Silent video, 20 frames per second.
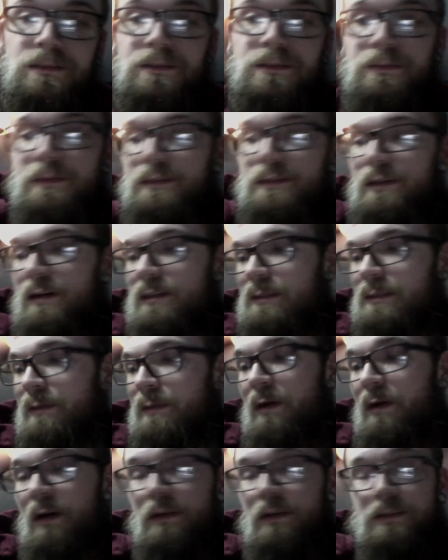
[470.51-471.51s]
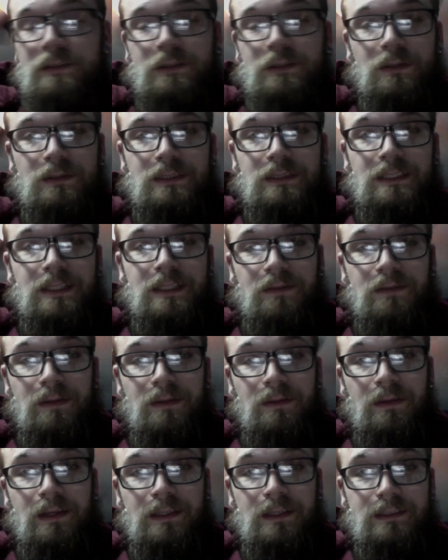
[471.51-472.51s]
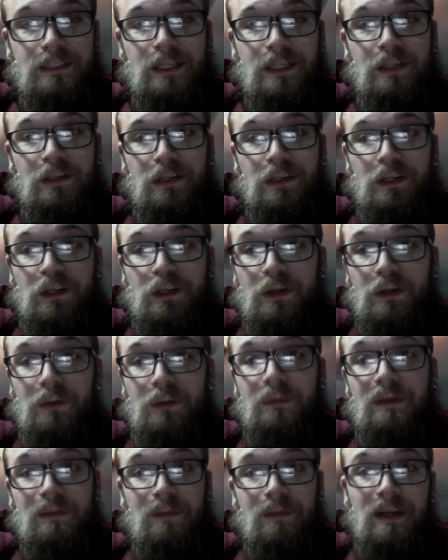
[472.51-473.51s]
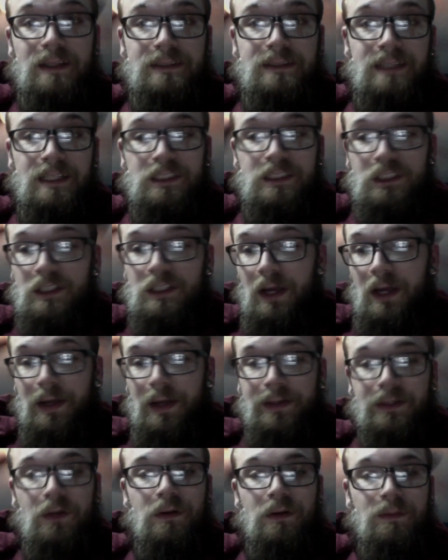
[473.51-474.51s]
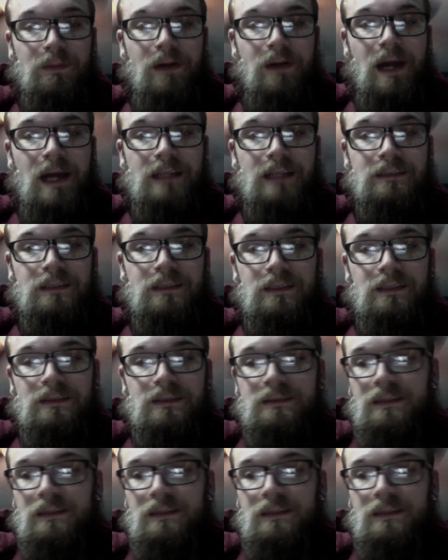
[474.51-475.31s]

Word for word: We talked about all the sorts of different things that you can do with meditation and your practice.